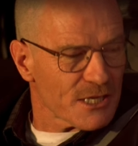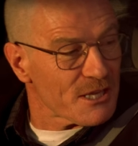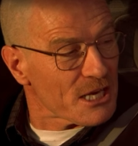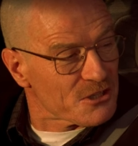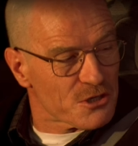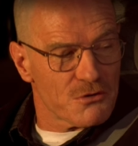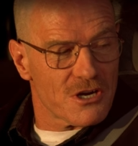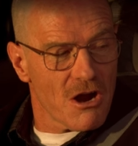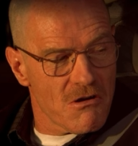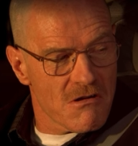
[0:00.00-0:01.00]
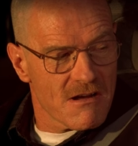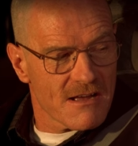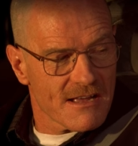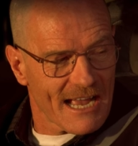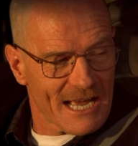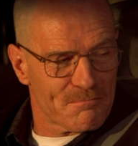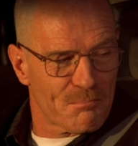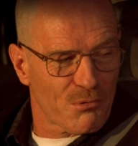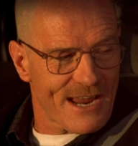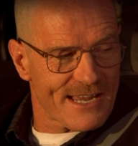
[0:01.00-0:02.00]
You think Tuco
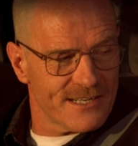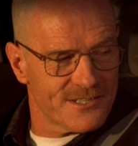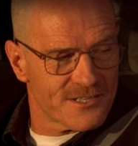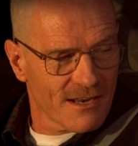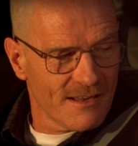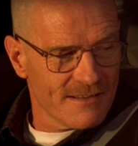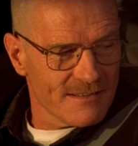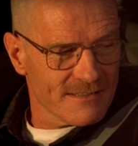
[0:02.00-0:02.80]
had breakage?